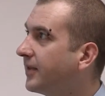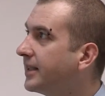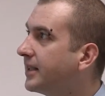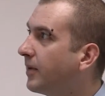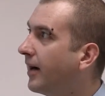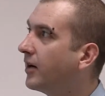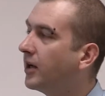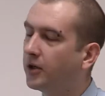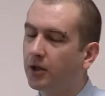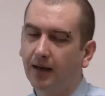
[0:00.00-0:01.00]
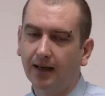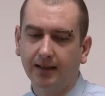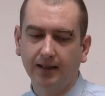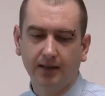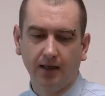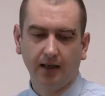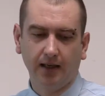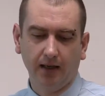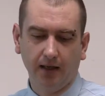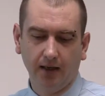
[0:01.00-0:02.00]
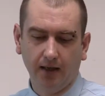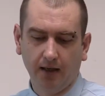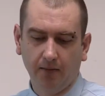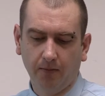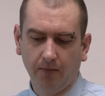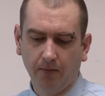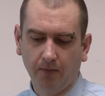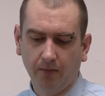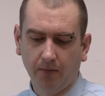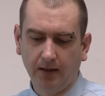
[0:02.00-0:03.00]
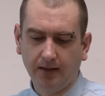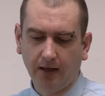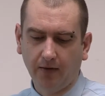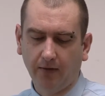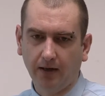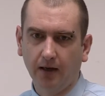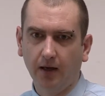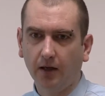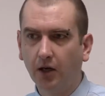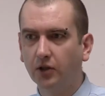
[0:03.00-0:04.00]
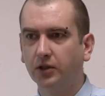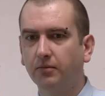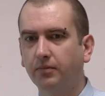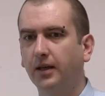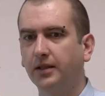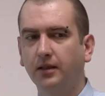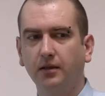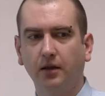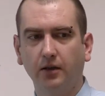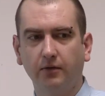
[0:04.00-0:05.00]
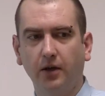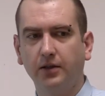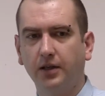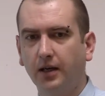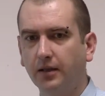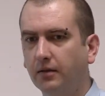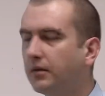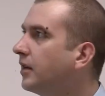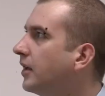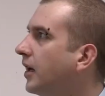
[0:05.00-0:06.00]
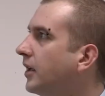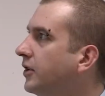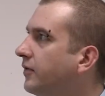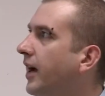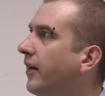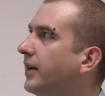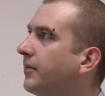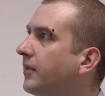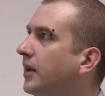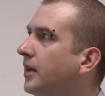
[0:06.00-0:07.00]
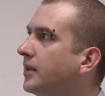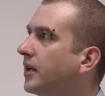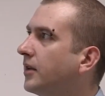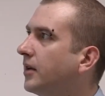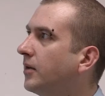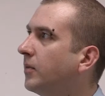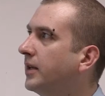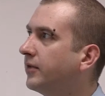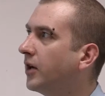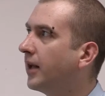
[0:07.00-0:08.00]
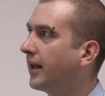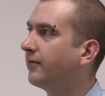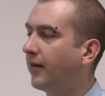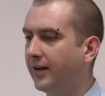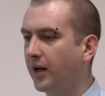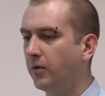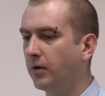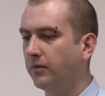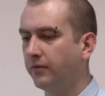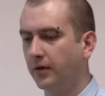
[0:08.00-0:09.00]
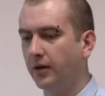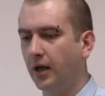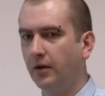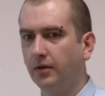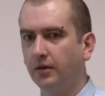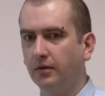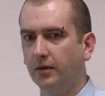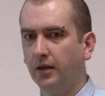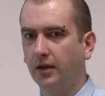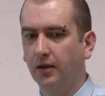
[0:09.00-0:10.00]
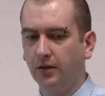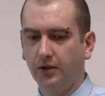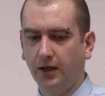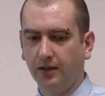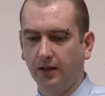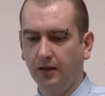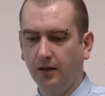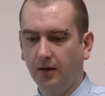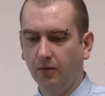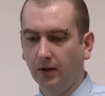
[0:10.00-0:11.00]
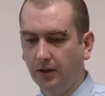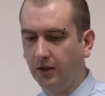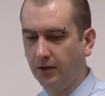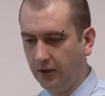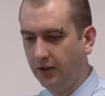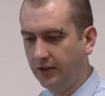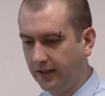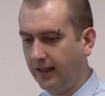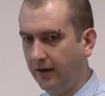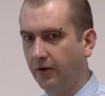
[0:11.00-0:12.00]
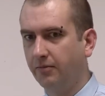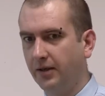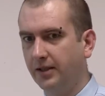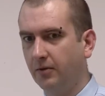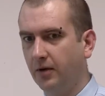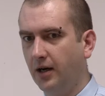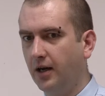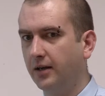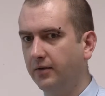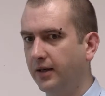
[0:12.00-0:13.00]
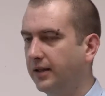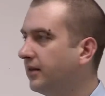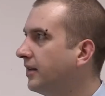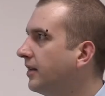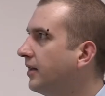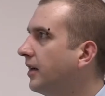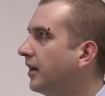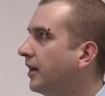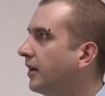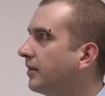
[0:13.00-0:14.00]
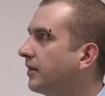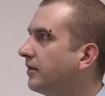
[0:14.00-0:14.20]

This is where on a double acting circuit, instead of having a constant pressure on the rod side, you vary it so that when you've got that very low front load on the tractor, well, you can set that rod pressure quite high and really to